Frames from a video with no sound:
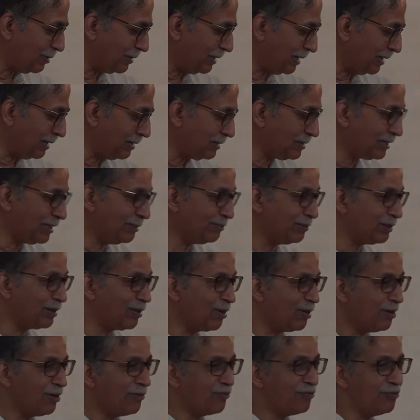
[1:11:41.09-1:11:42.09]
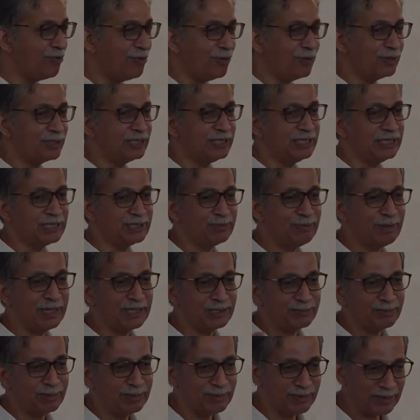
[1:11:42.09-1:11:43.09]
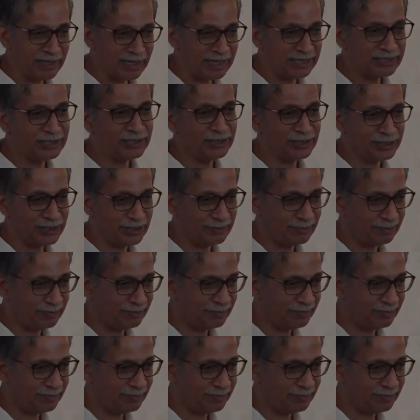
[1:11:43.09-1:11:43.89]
there is something called a force displacement relationship